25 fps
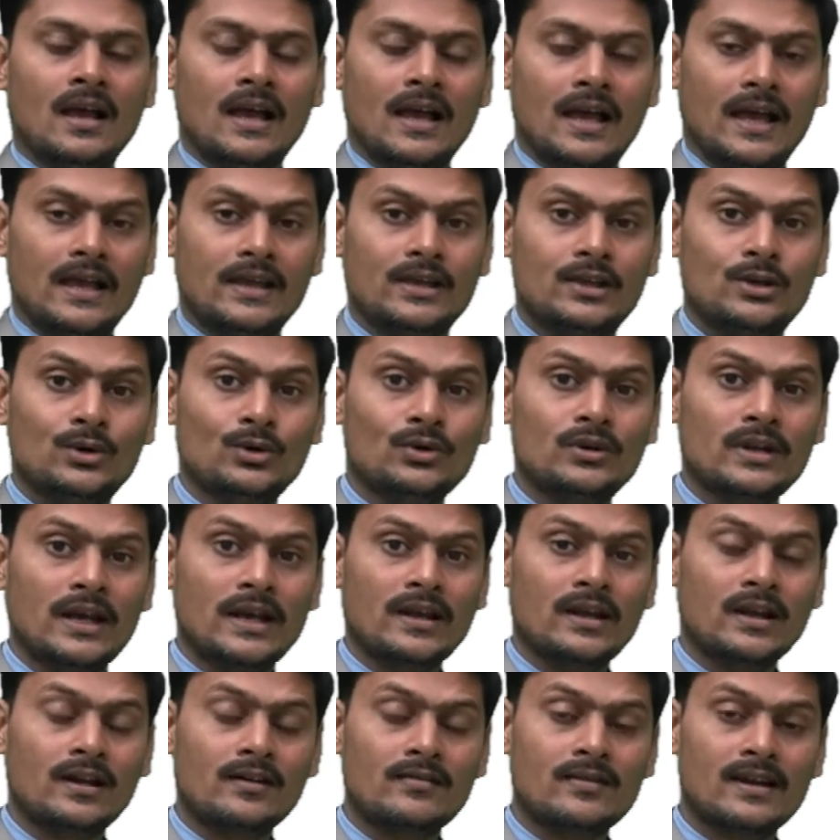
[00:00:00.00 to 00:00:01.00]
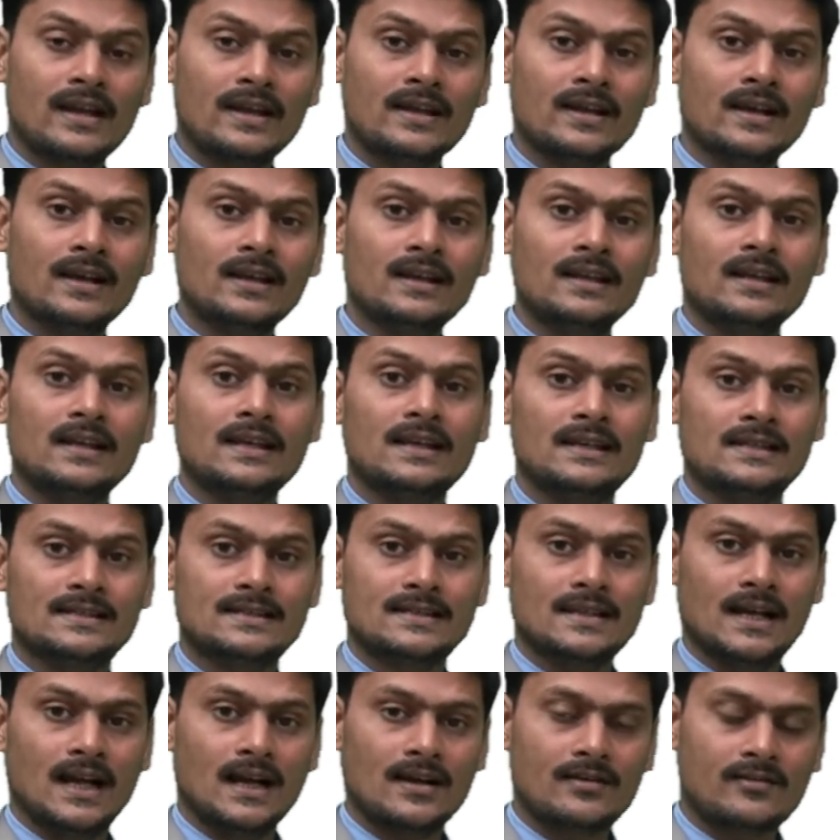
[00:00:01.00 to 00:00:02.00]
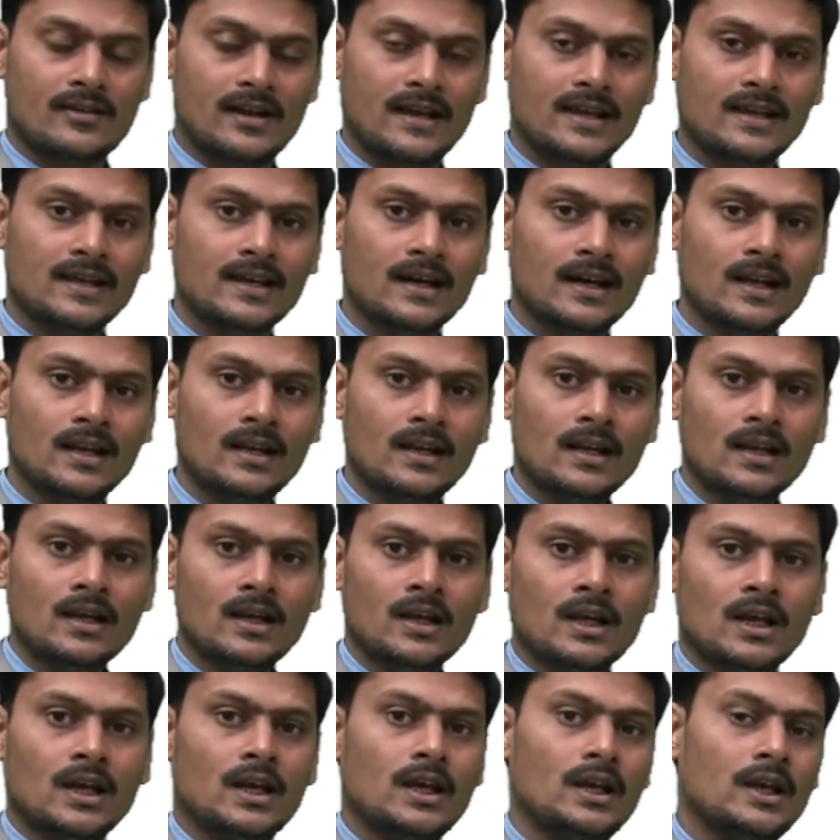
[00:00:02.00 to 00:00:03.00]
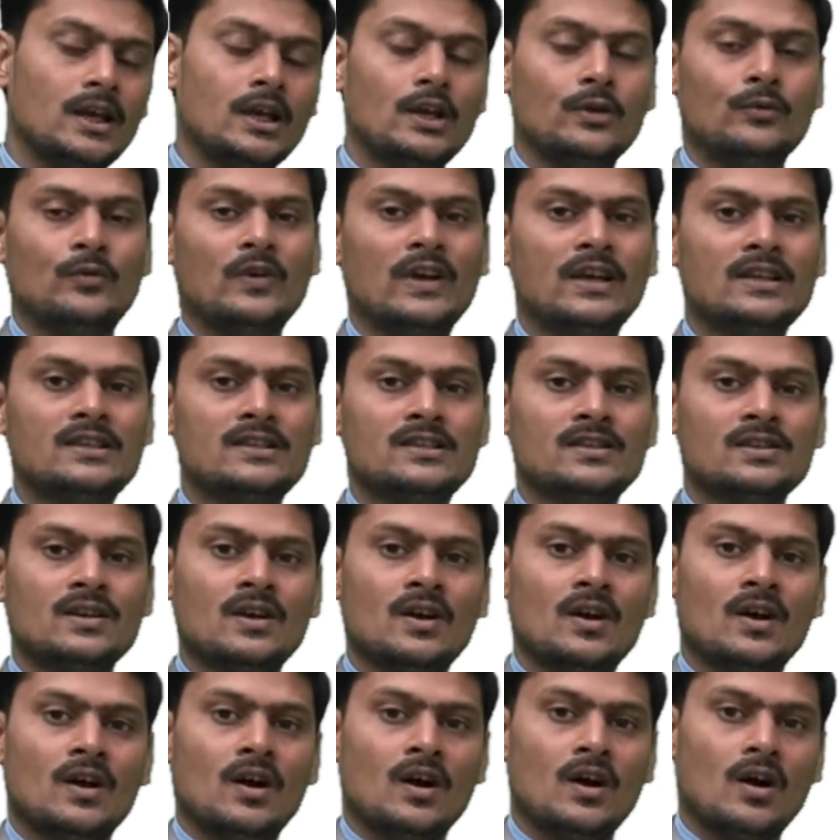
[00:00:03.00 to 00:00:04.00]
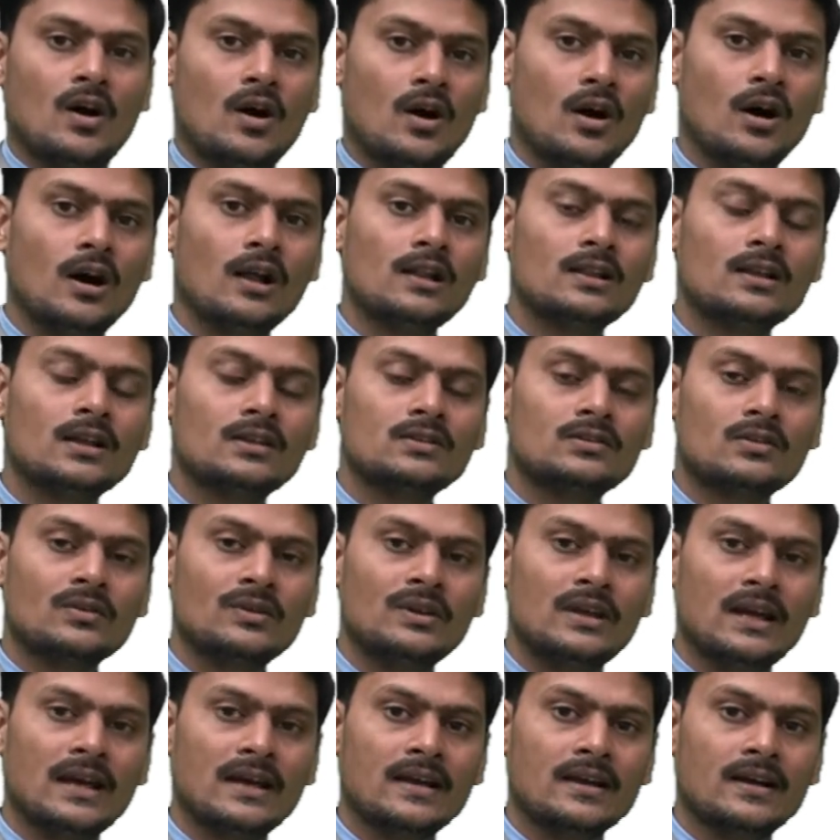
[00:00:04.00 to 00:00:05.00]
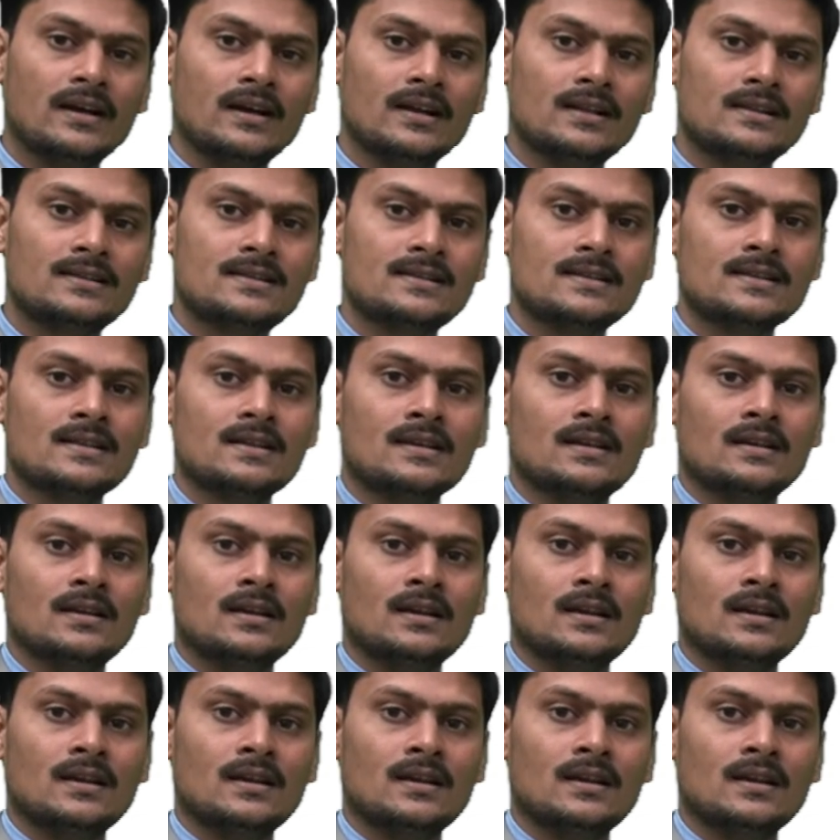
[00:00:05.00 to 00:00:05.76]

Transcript: Acute angle triangle is a triangle in which all the three angles